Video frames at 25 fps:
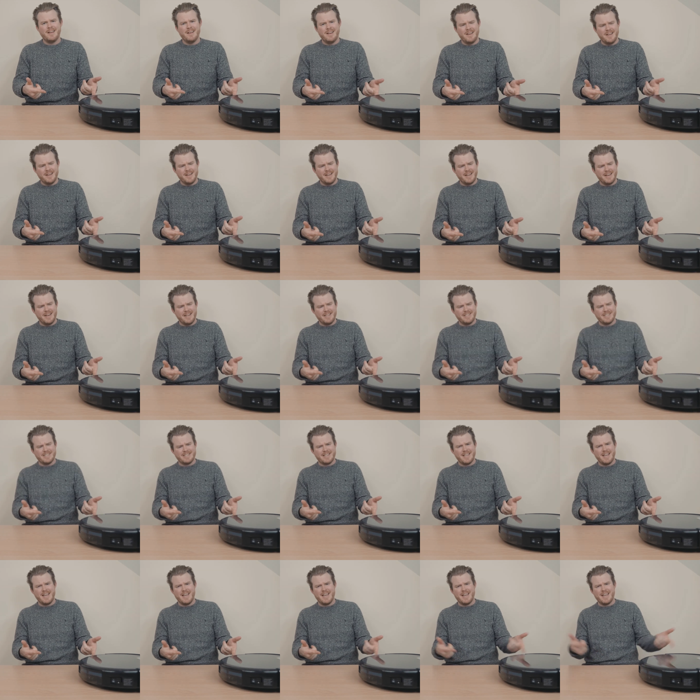Look at this
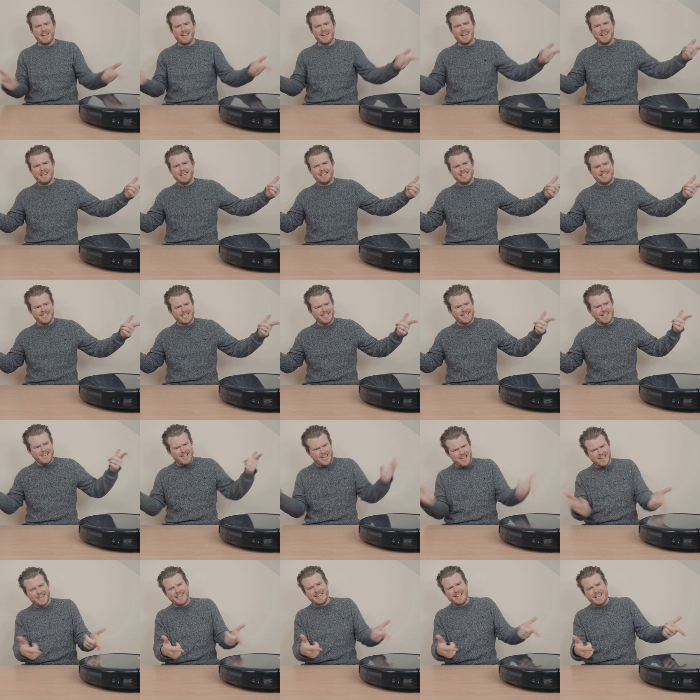thing! Just
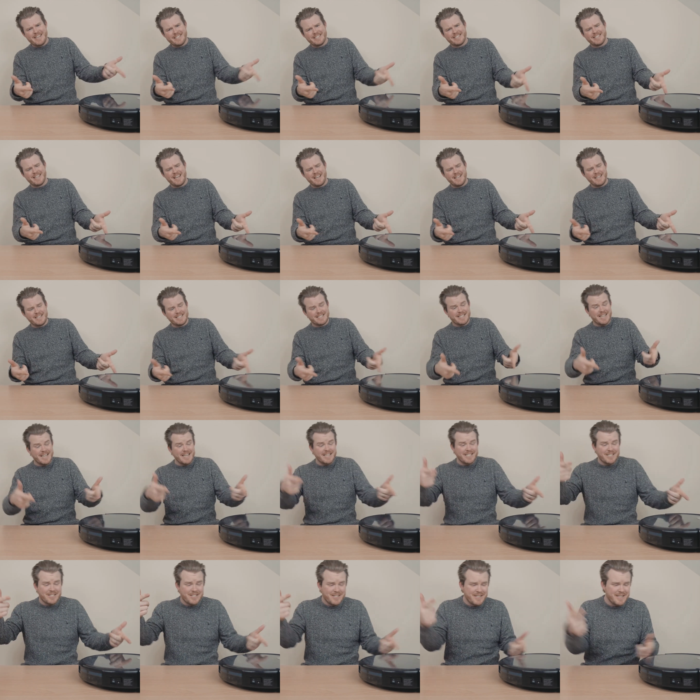look at this
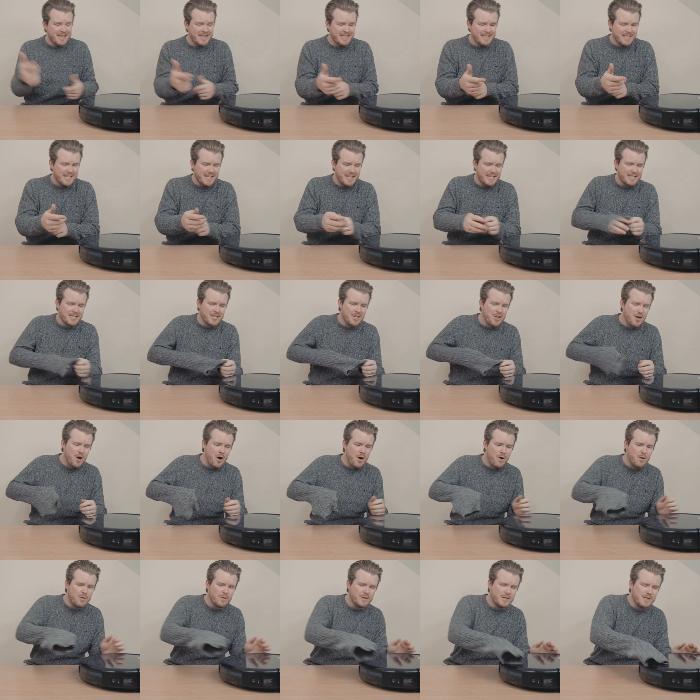thing! This thing is
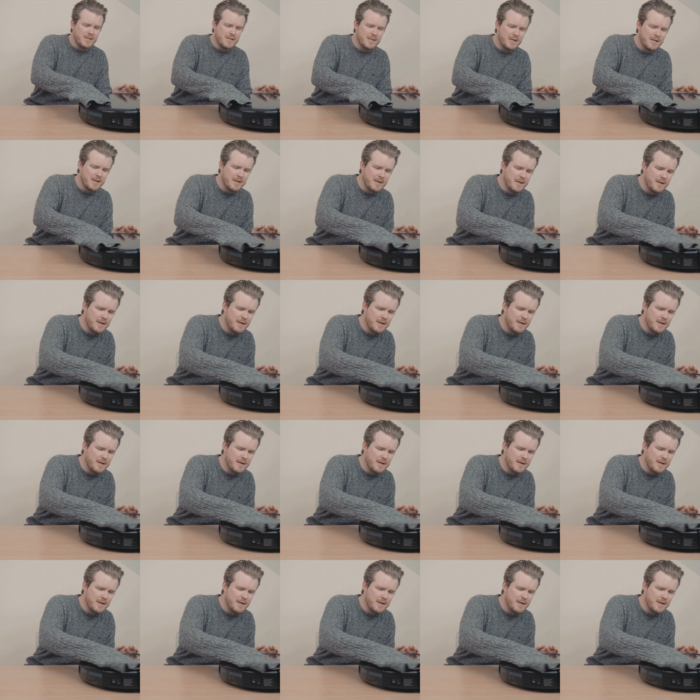huge!